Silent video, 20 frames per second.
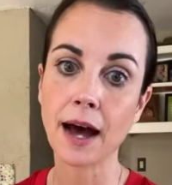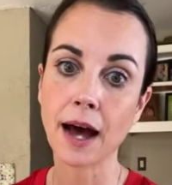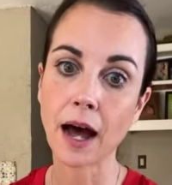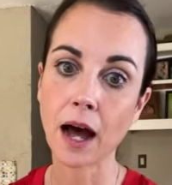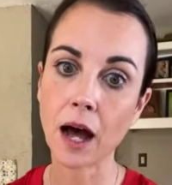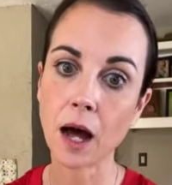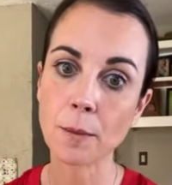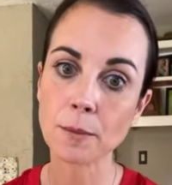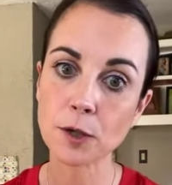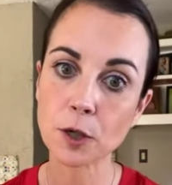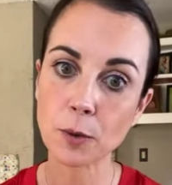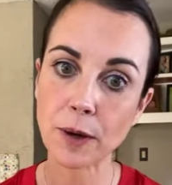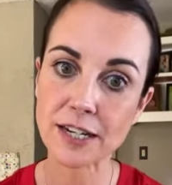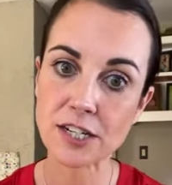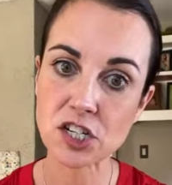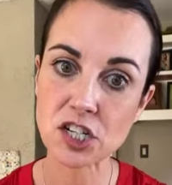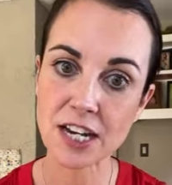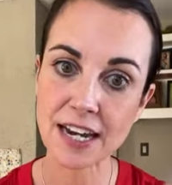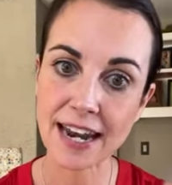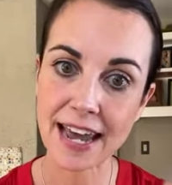Um,
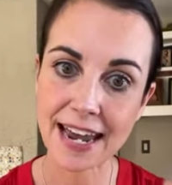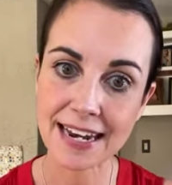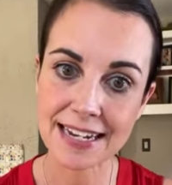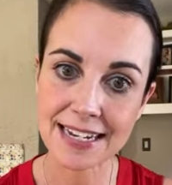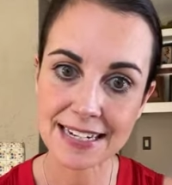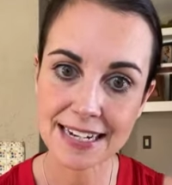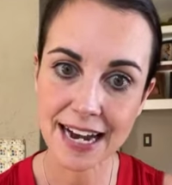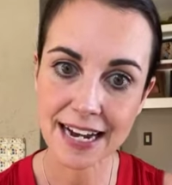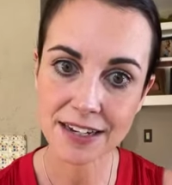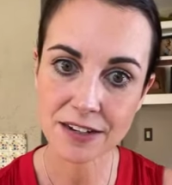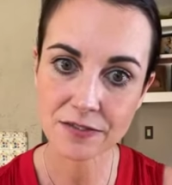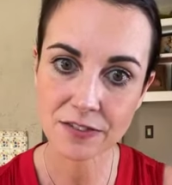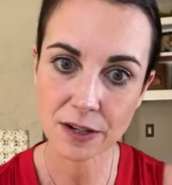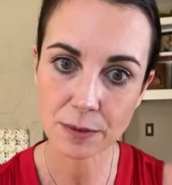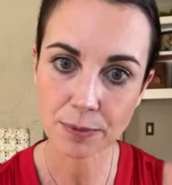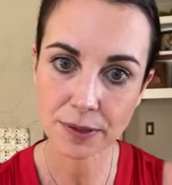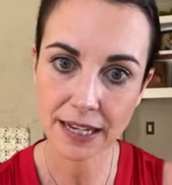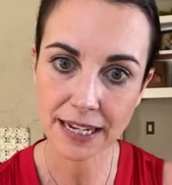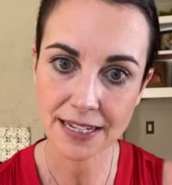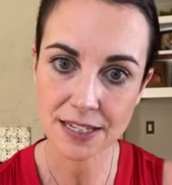question, any kind of
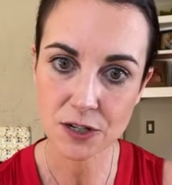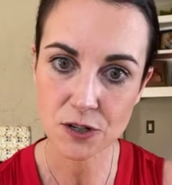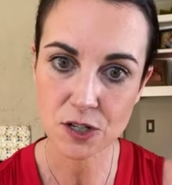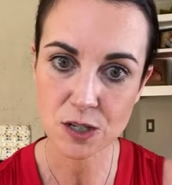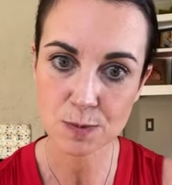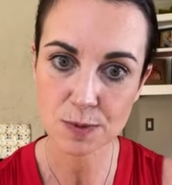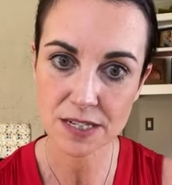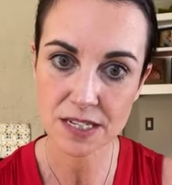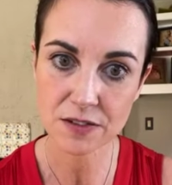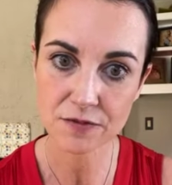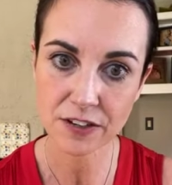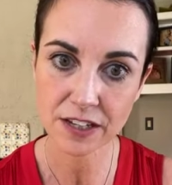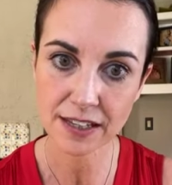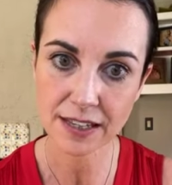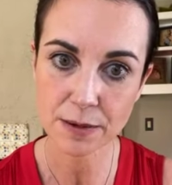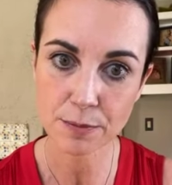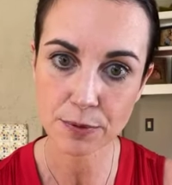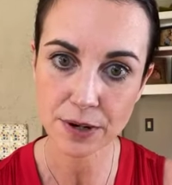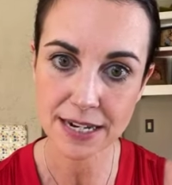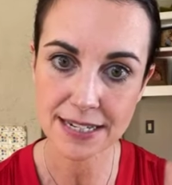implants or
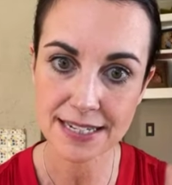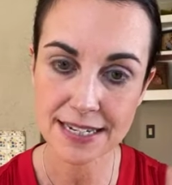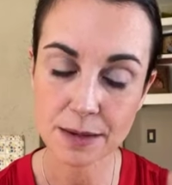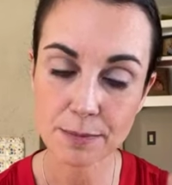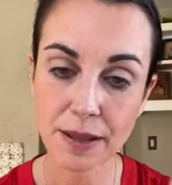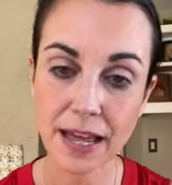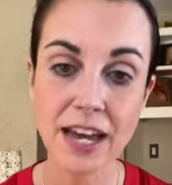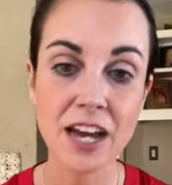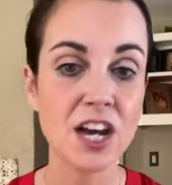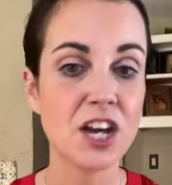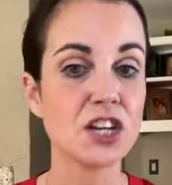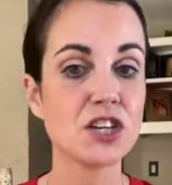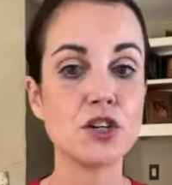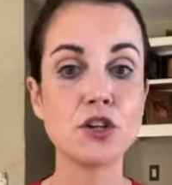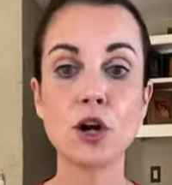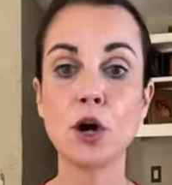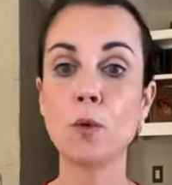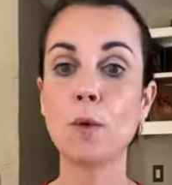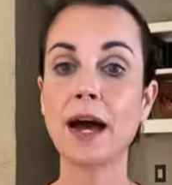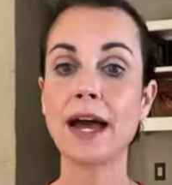specifically breast implants? You
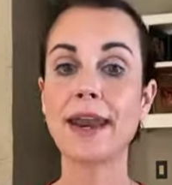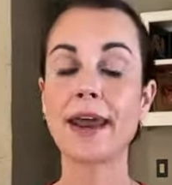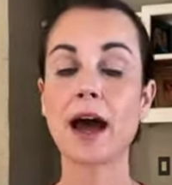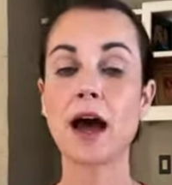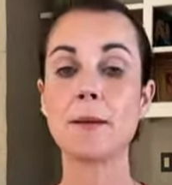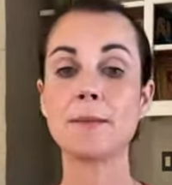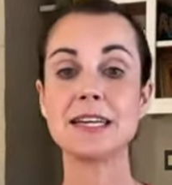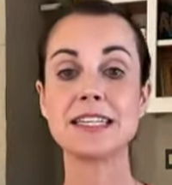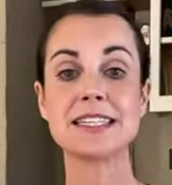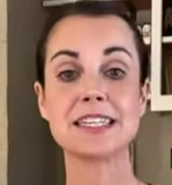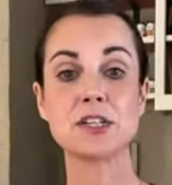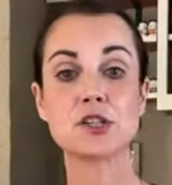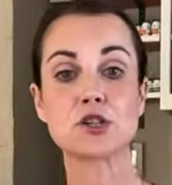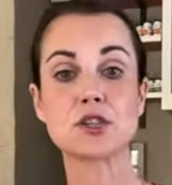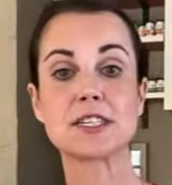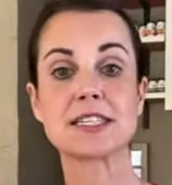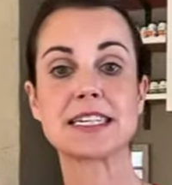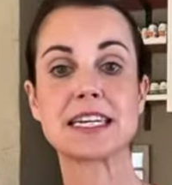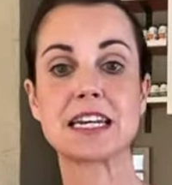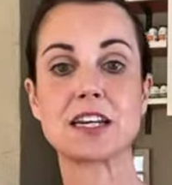know what? Um, it's
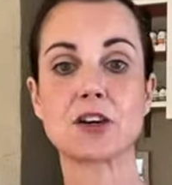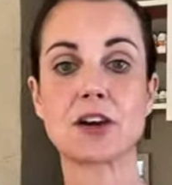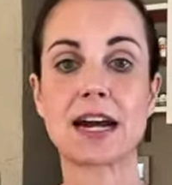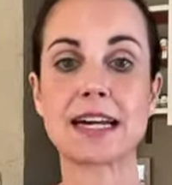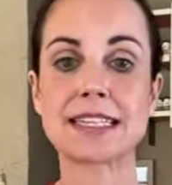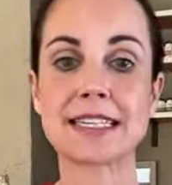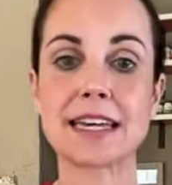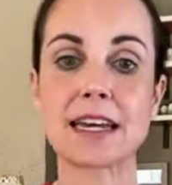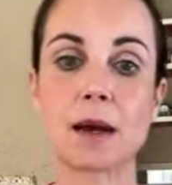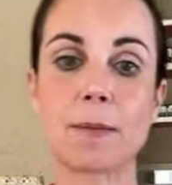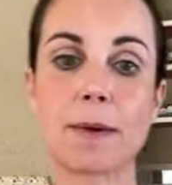interesting. You're asking